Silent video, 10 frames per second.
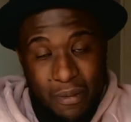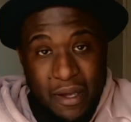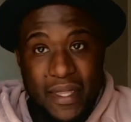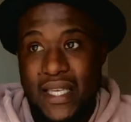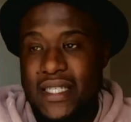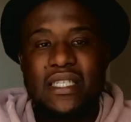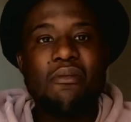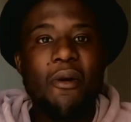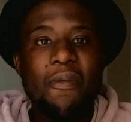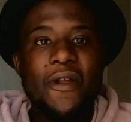Maybe that's
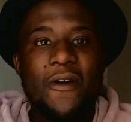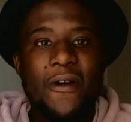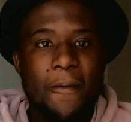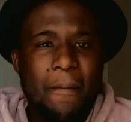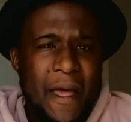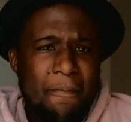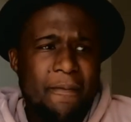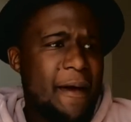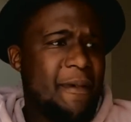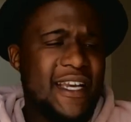just my opinion or
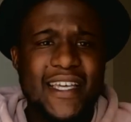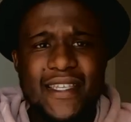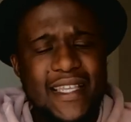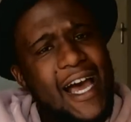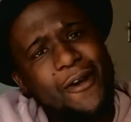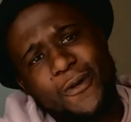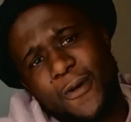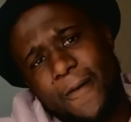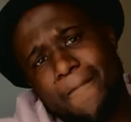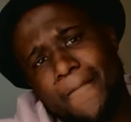my taste. I don't
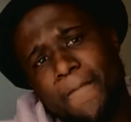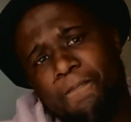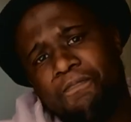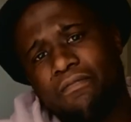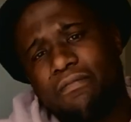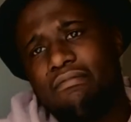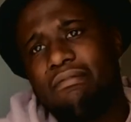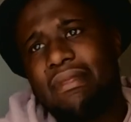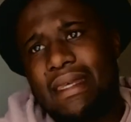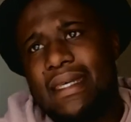know.
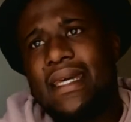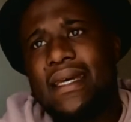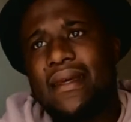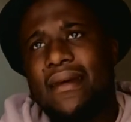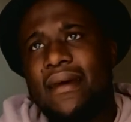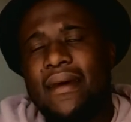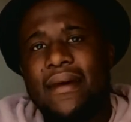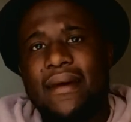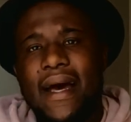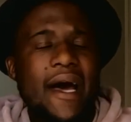Yeah.
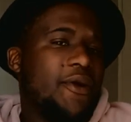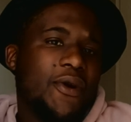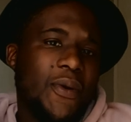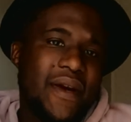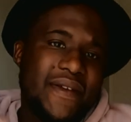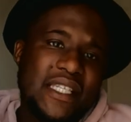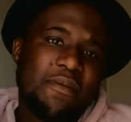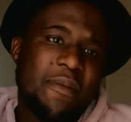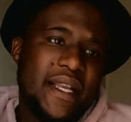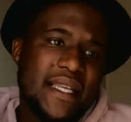I don't know what I was
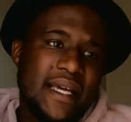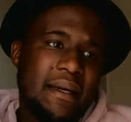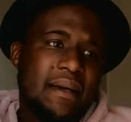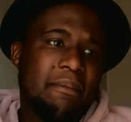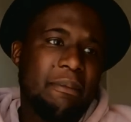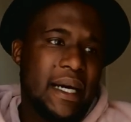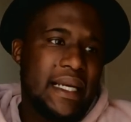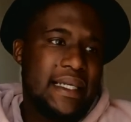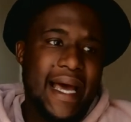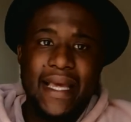expecting,
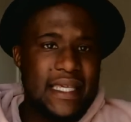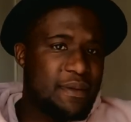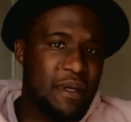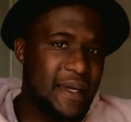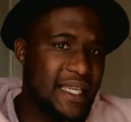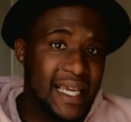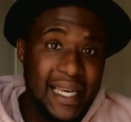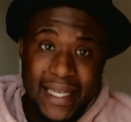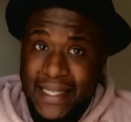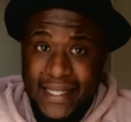but I guess maybe in
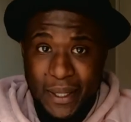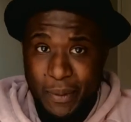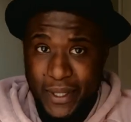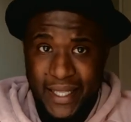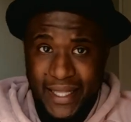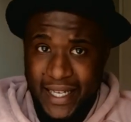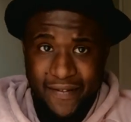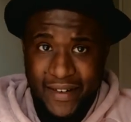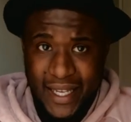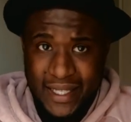LA somewhere they
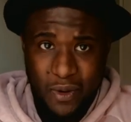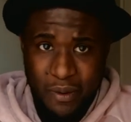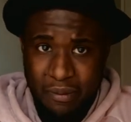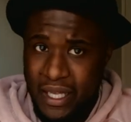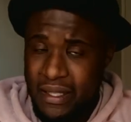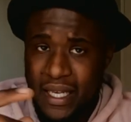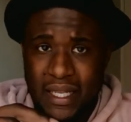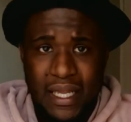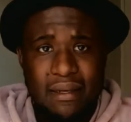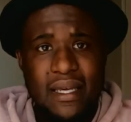have nice, or in
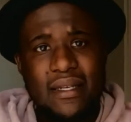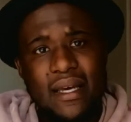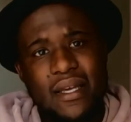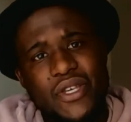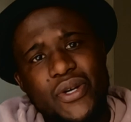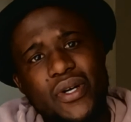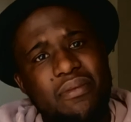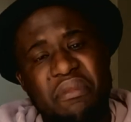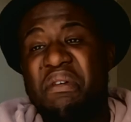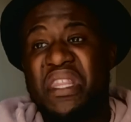New
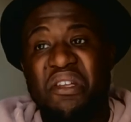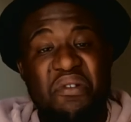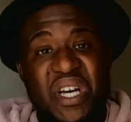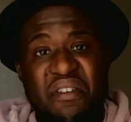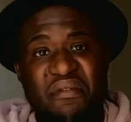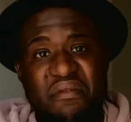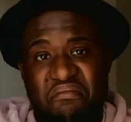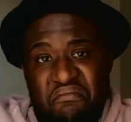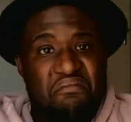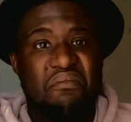York maybe they do have.
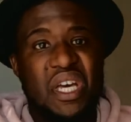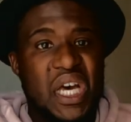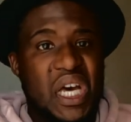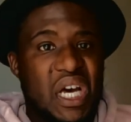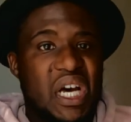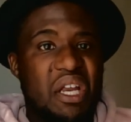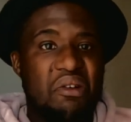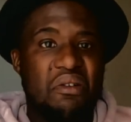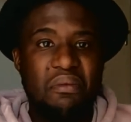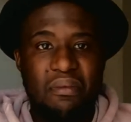I
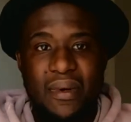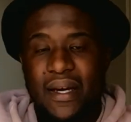don't know.